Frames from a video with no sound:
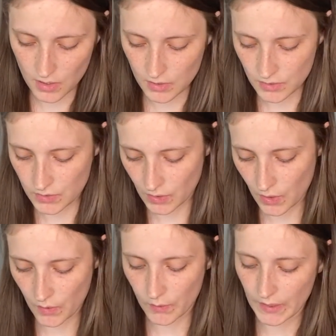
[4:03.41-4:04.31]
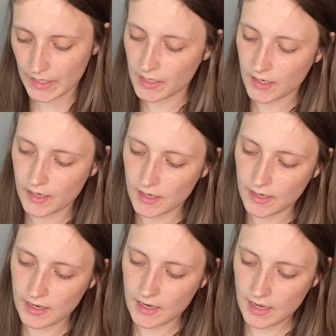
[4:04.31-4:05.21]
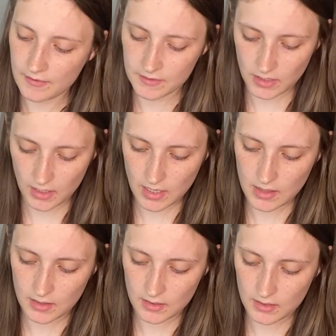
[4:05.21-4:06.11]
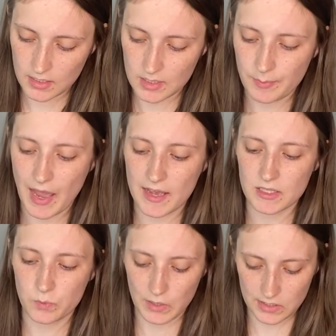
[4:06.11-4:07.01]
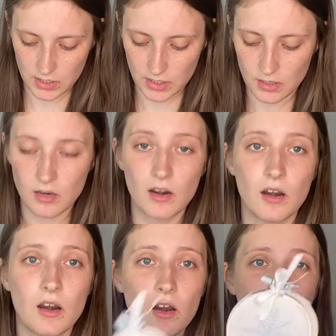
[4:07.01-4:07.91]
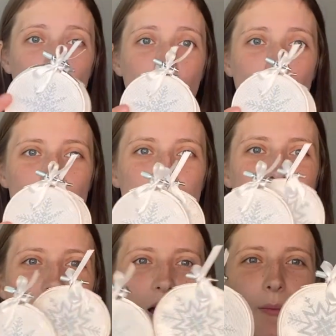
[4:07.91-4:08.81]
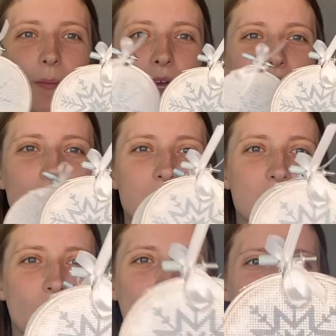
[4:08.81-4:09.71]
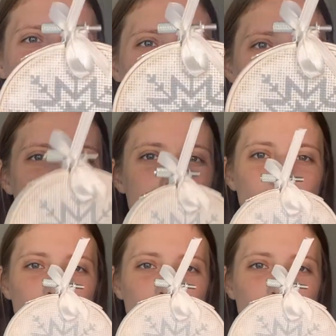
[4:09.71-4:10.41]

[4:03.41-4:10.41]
So here I've done this past winter some snowflakes.